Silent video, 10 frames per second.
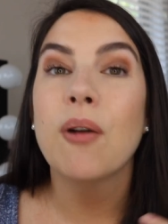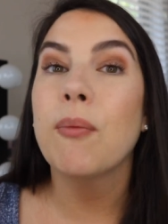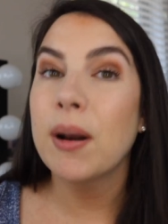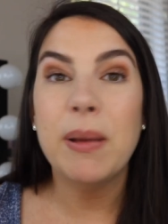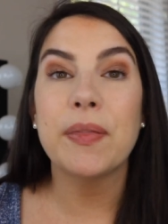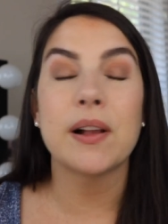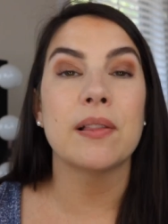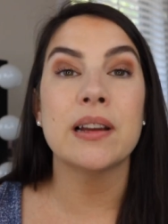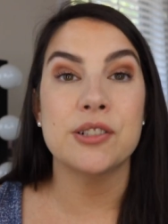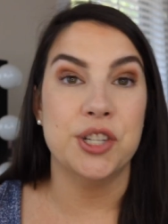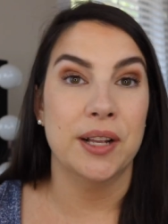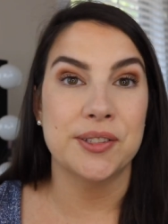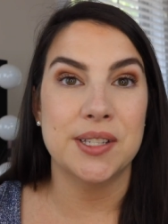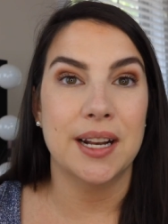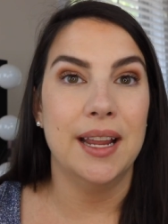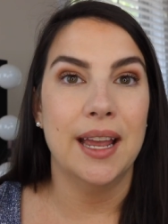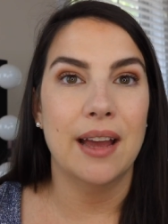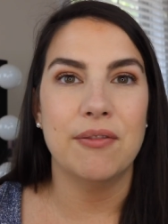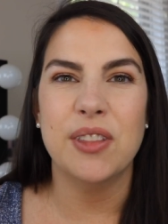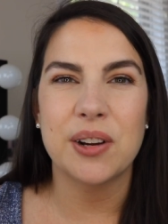What about the clear gels that I
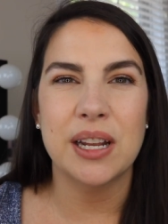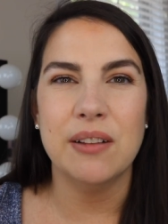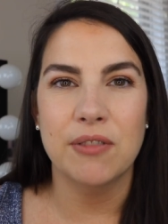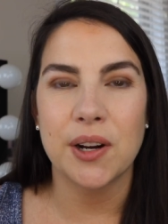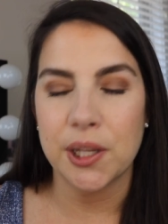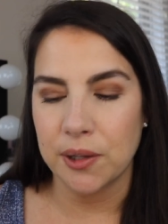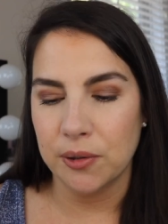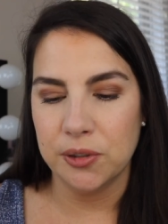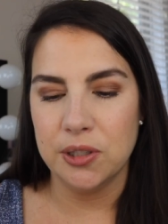have? They're getting very little